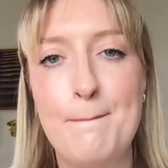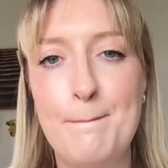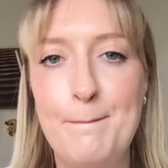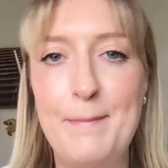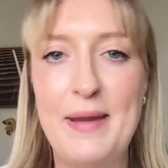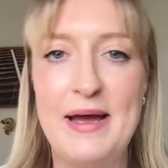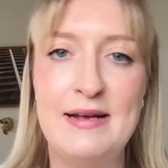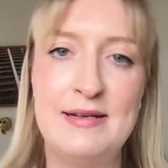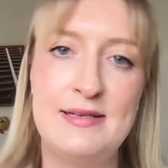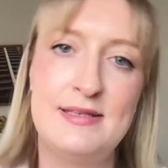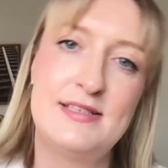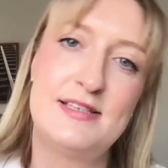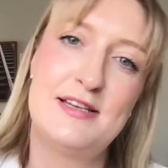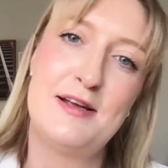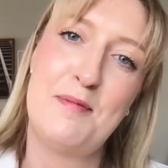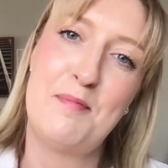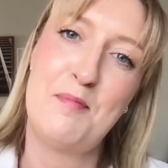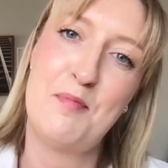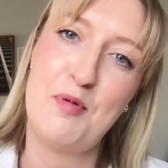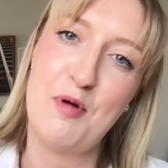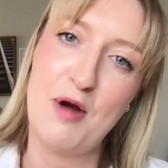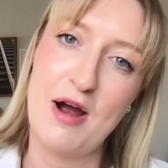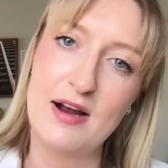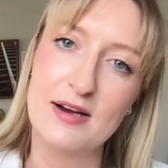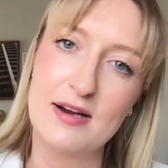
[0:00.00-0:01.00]
best
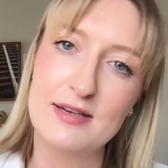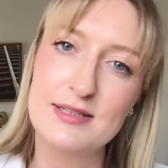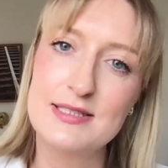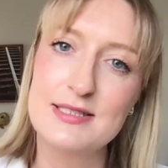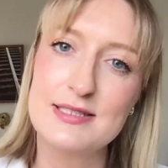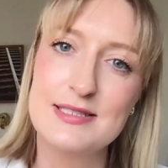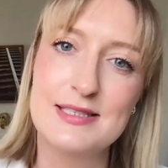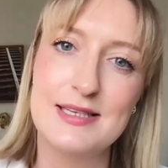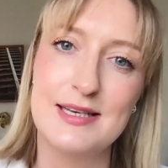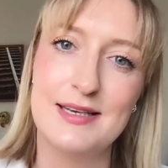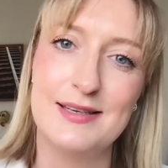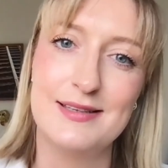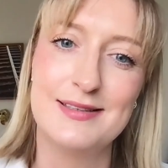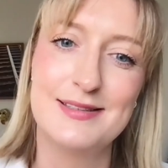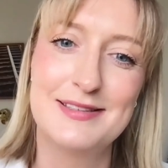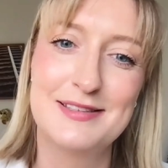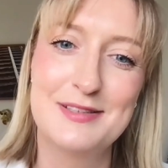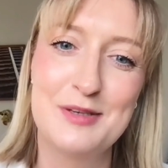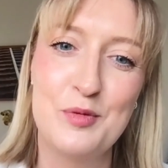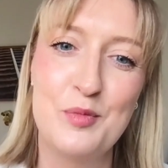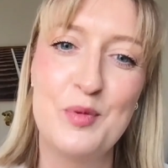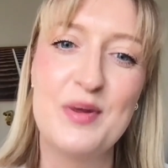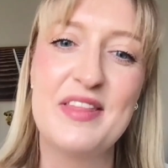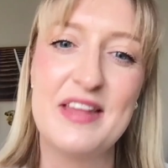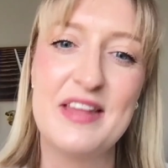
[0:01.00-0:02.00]

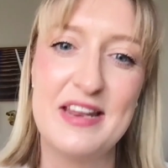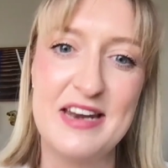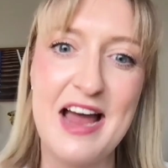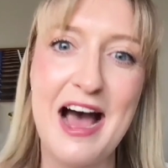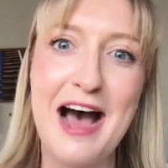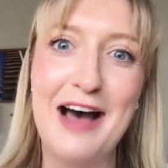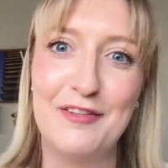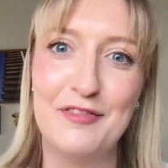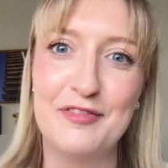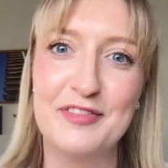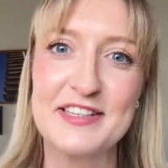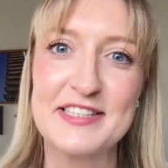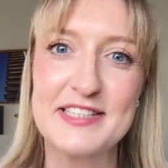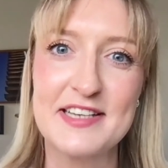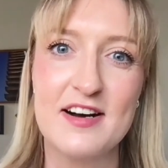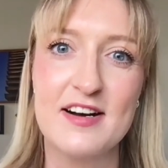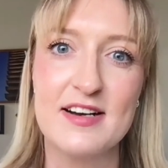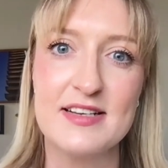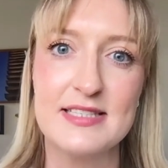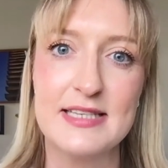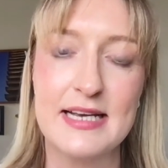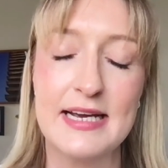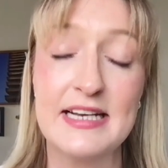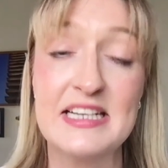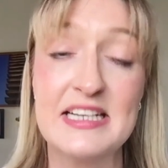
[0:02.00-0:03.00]
practices within
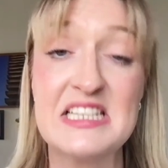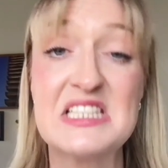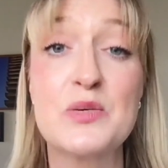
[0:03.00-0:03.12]
advertising.